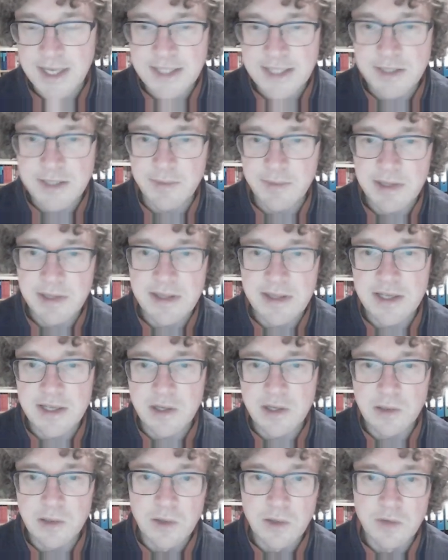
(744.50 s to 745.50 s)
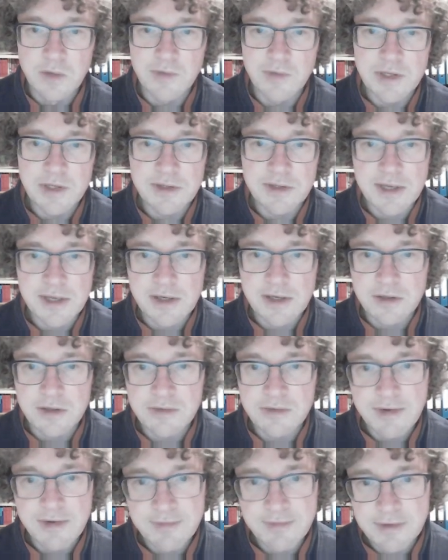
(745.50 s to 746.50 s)
something that you'll learn when you take your
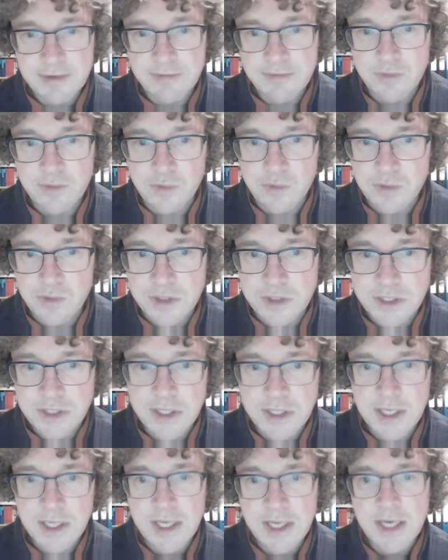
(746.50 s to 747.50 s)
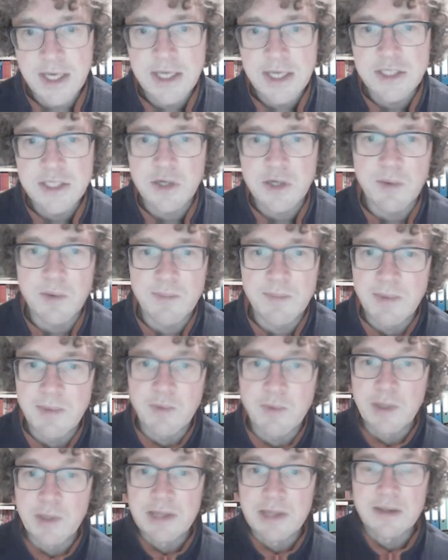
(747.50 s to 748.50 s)
derivative course. So
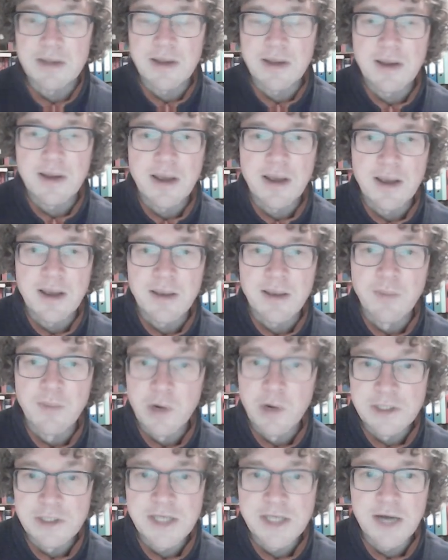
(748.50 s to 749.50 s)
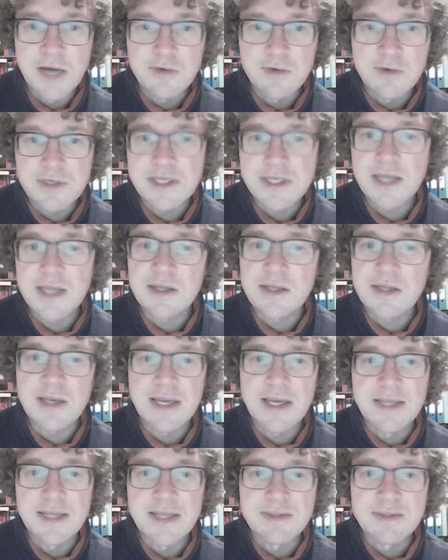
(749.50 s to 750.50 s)
what it boils down to is that
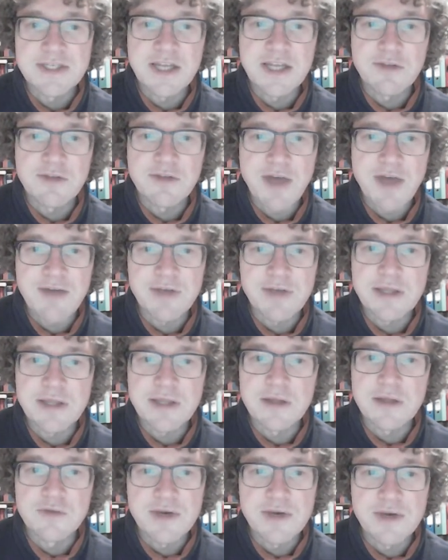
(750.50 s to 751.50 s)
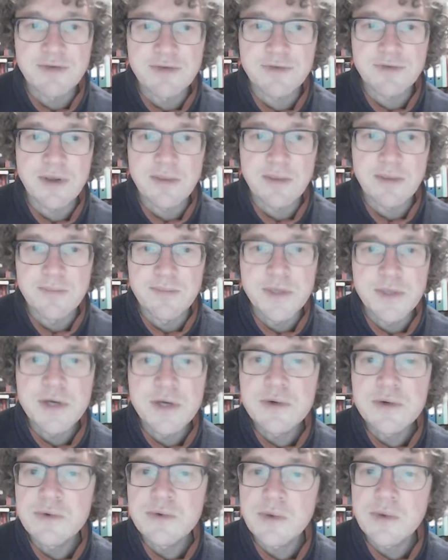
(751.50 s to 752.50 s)
instead of having the drift
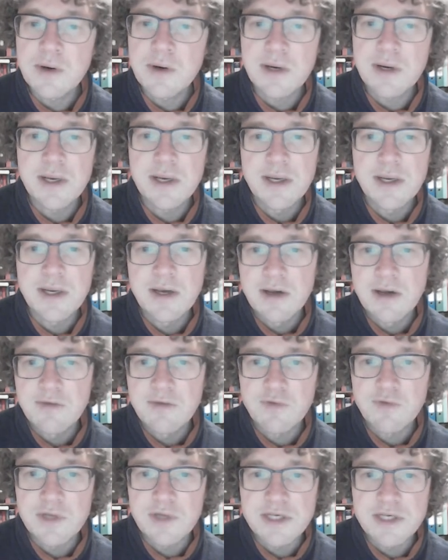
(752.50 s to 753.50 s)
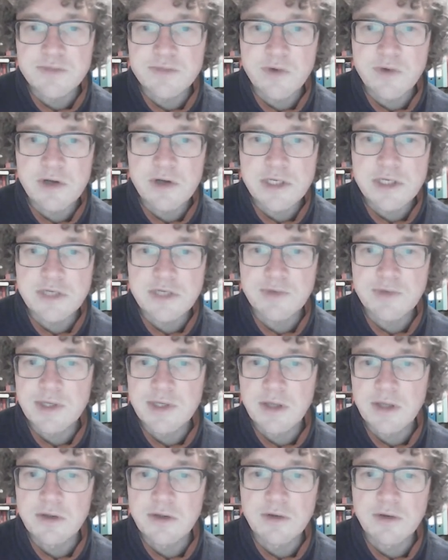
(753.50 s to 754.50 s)
mu for this process, we're
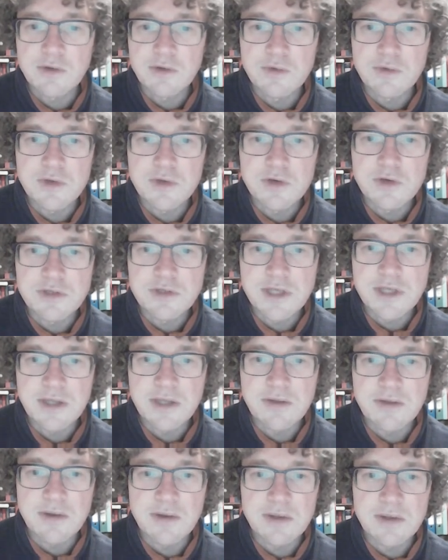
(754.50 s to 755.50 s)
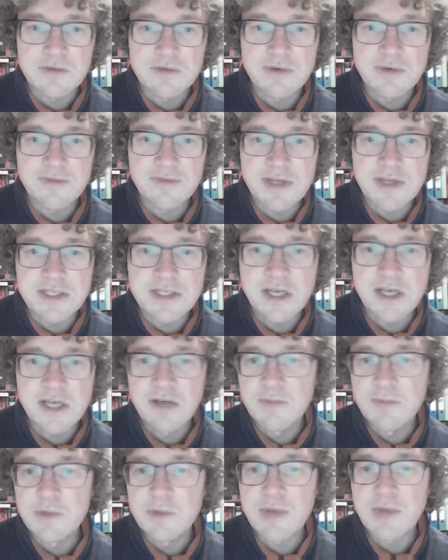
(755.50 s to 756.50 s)
not going to use that drift
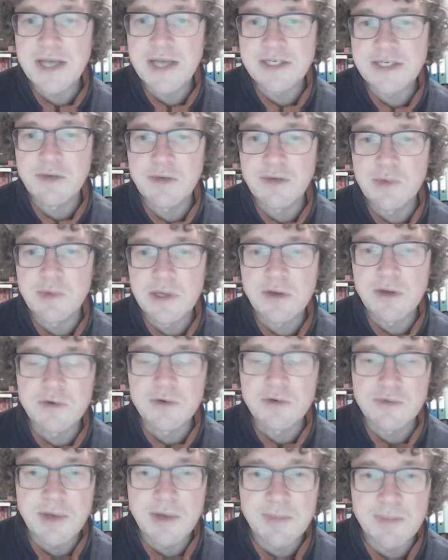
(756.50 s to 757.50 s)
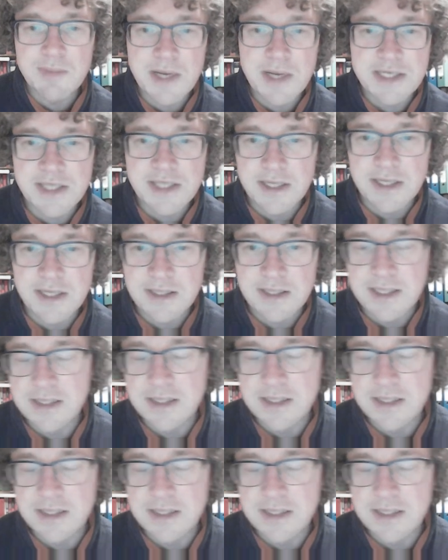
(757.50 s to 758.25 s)
itself, but actually we're going to replace that in